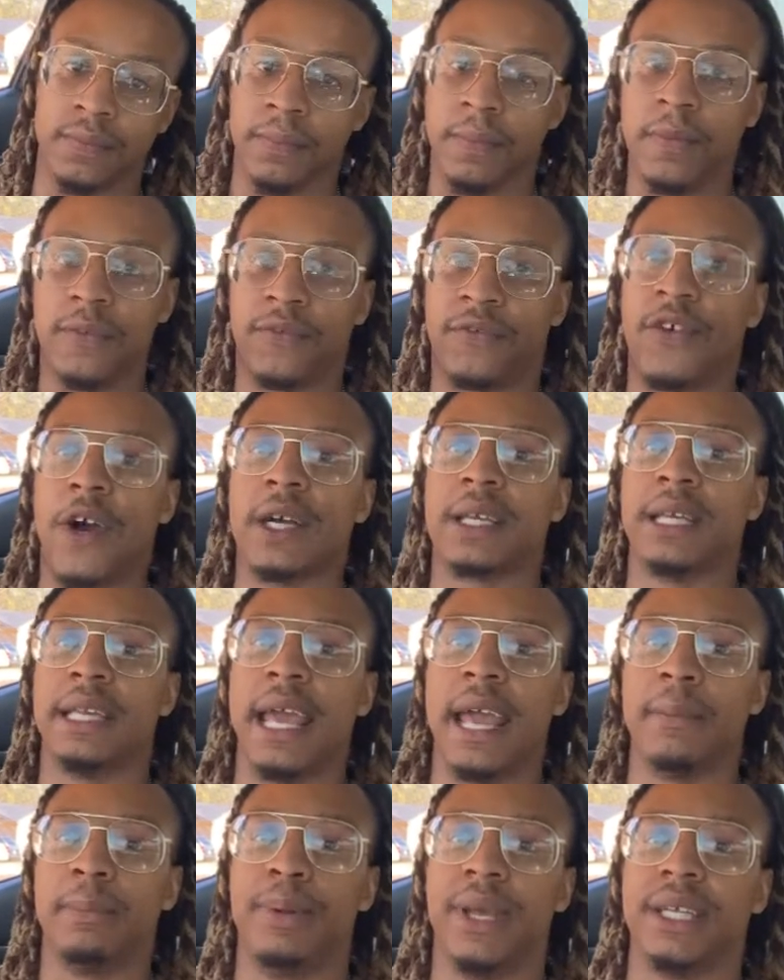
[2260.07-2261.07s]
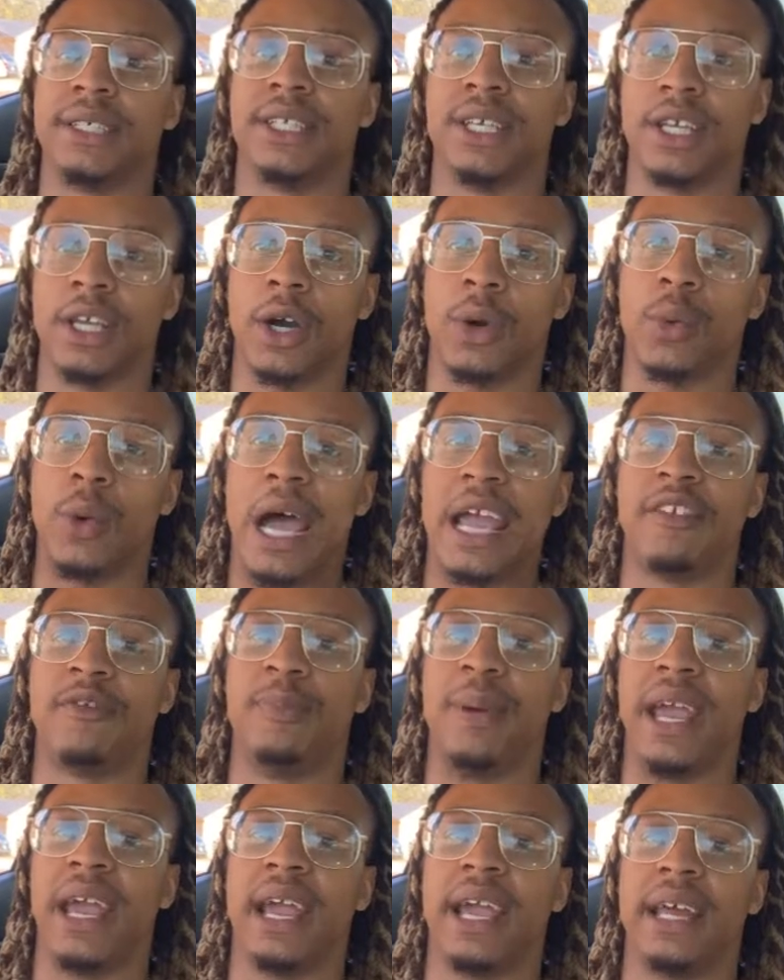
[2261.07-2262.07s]
Fucking that bitch in your wife
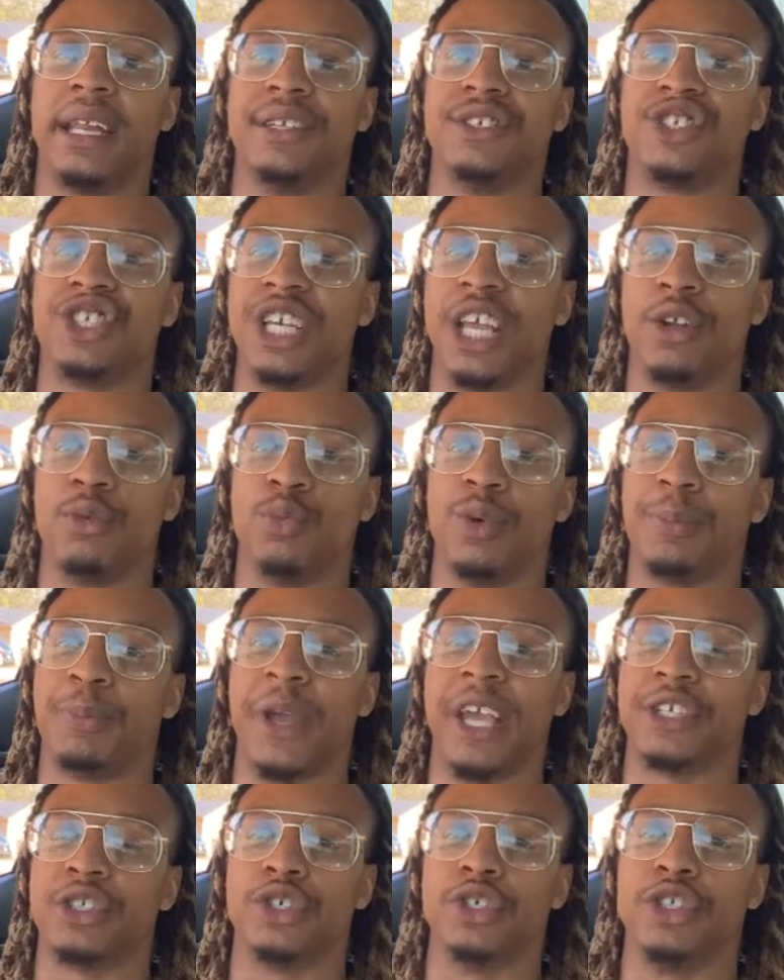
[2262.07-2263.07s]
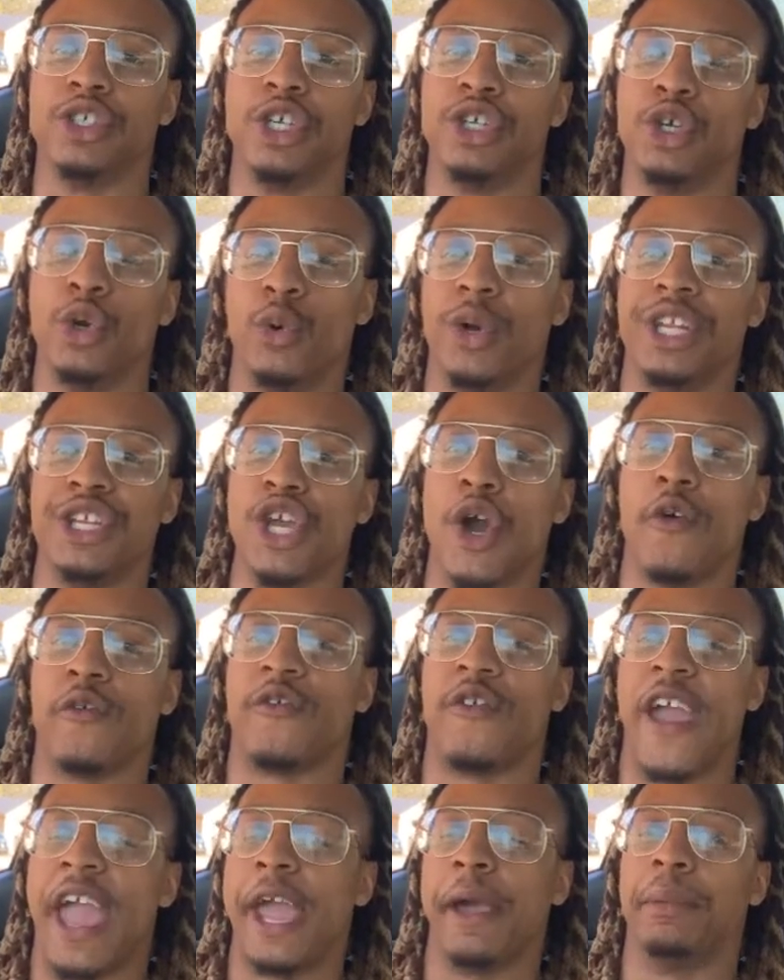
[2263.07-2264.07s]
bed and shit with pictures of you and your
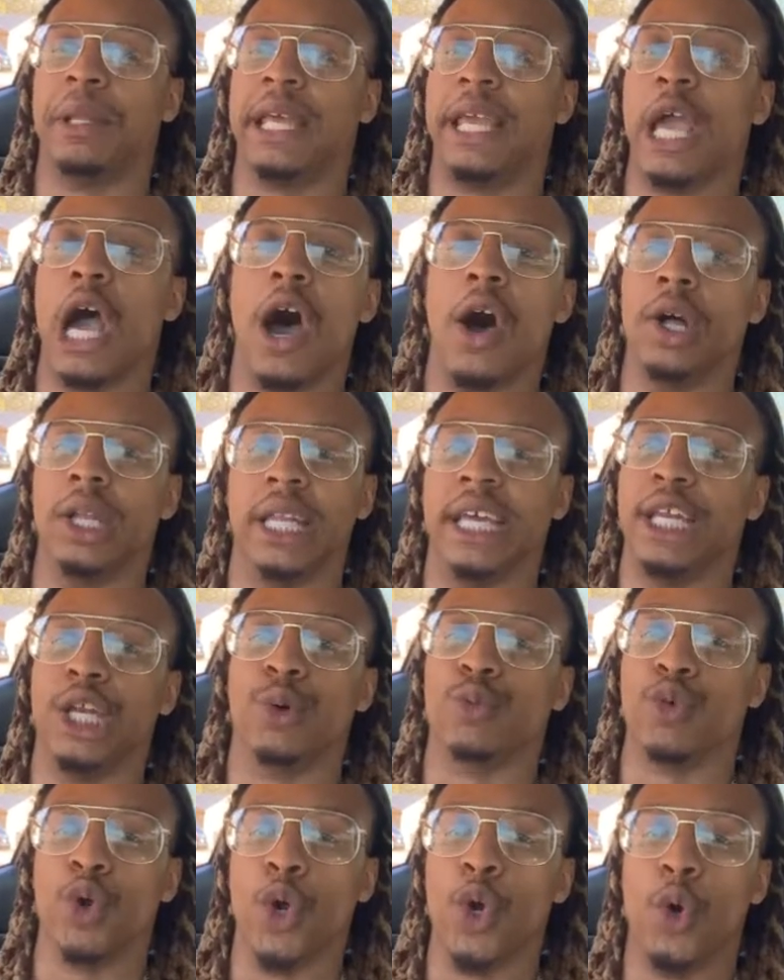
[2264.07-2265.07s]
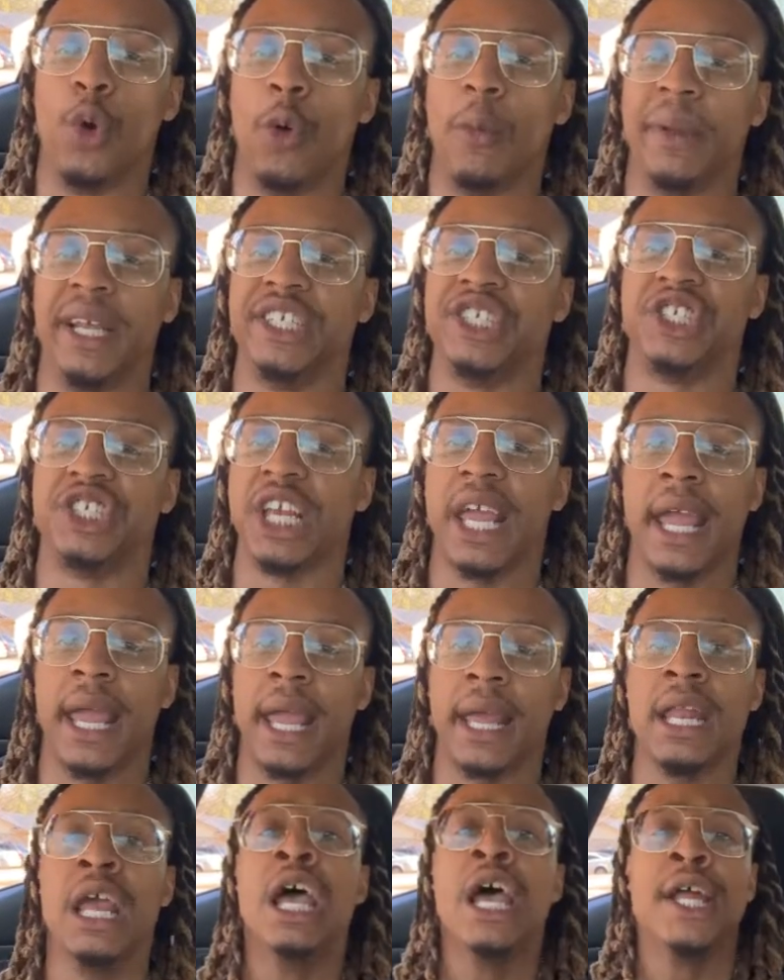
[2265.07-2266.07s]
family all in the room and
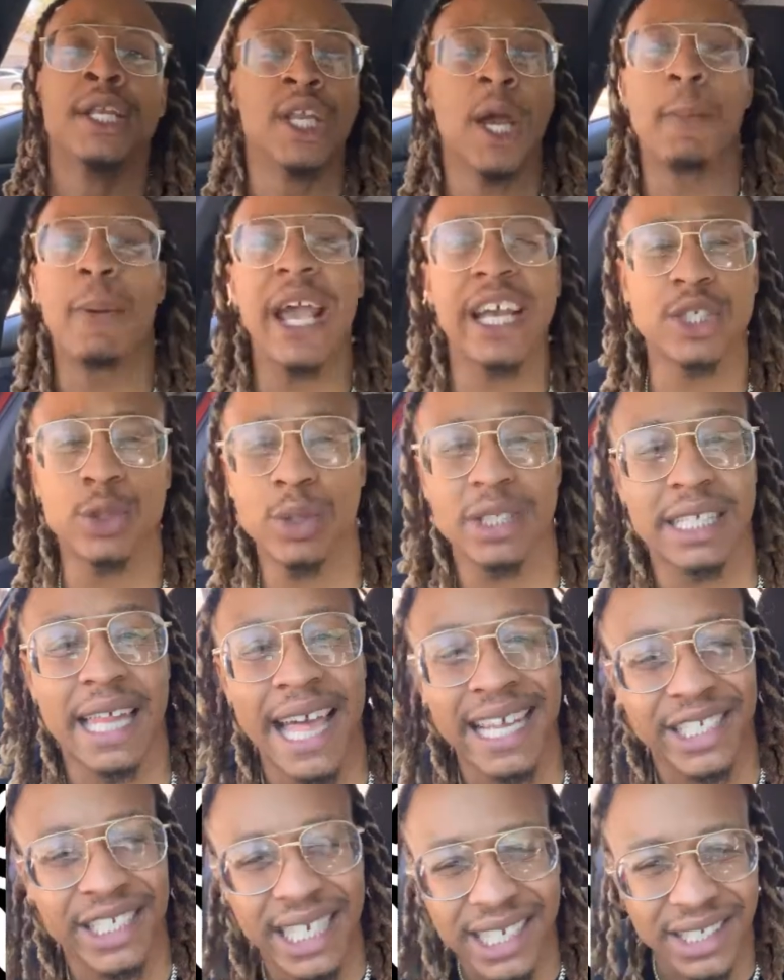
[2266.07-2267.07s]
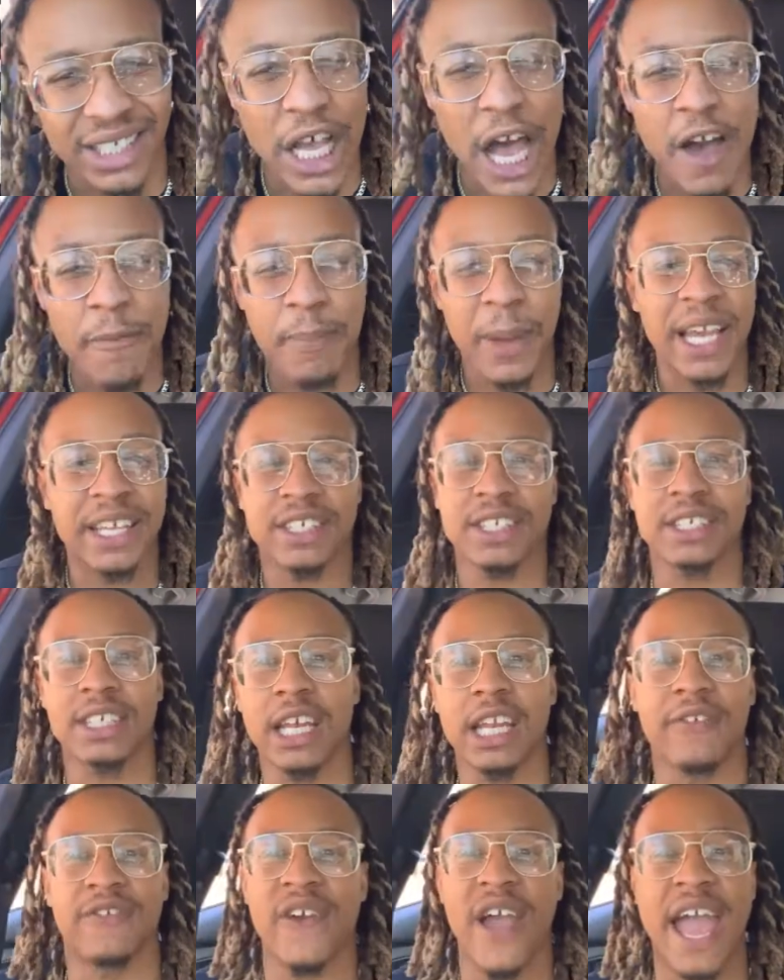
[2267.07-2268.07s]
shit. The bitch was like, she saw pictures of
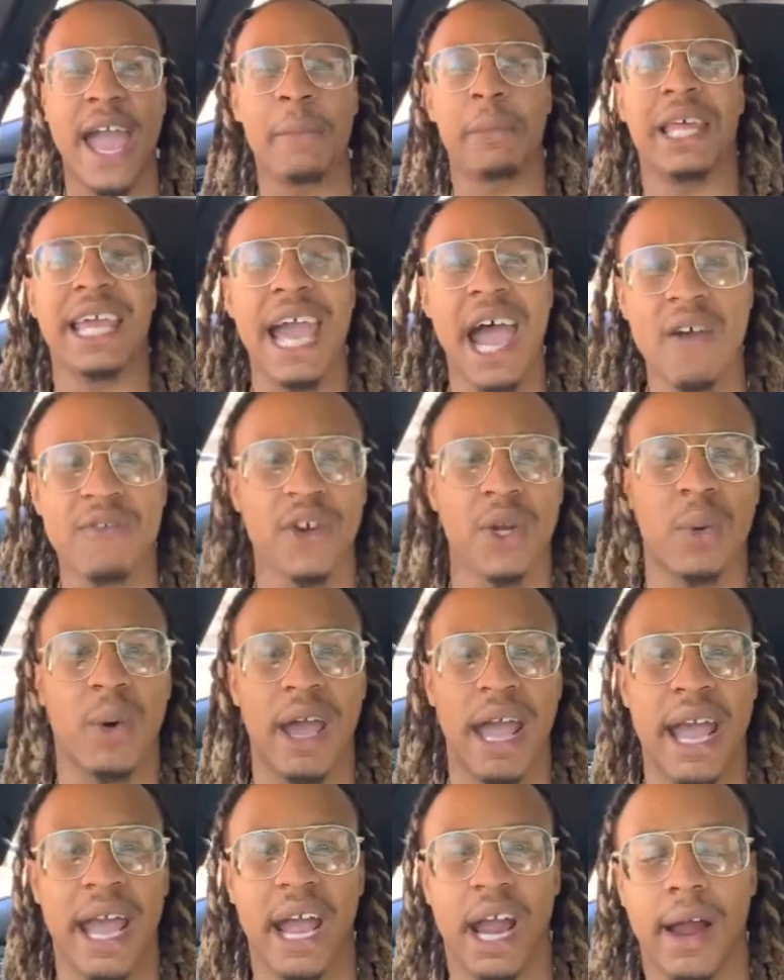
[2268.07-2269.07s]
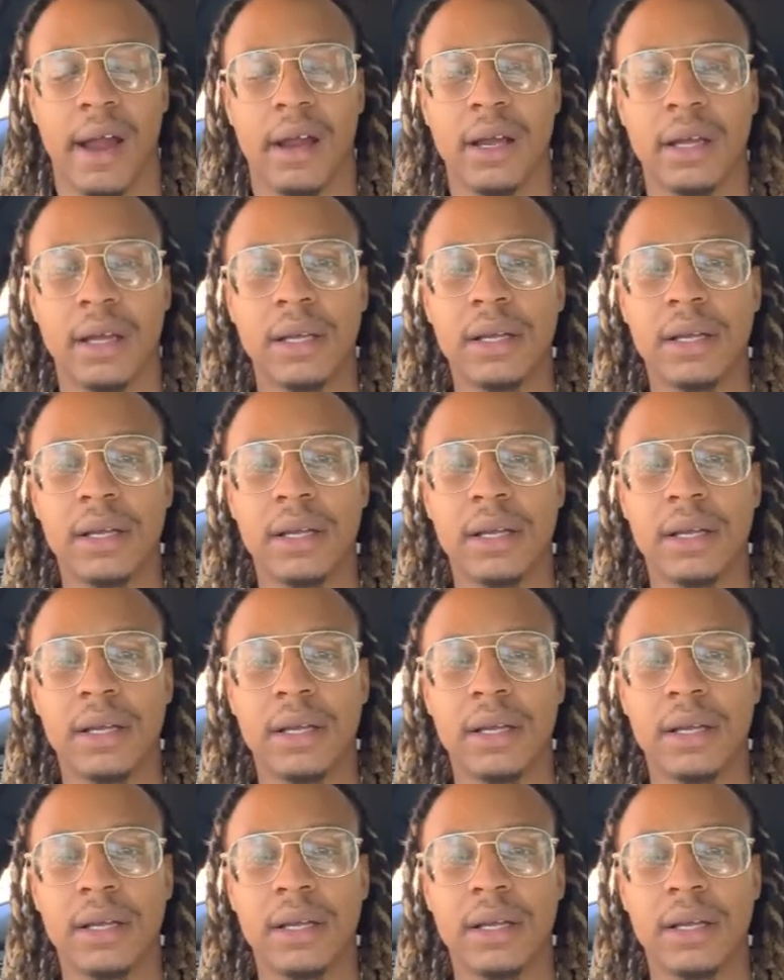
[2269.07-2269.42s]
the family everywhere.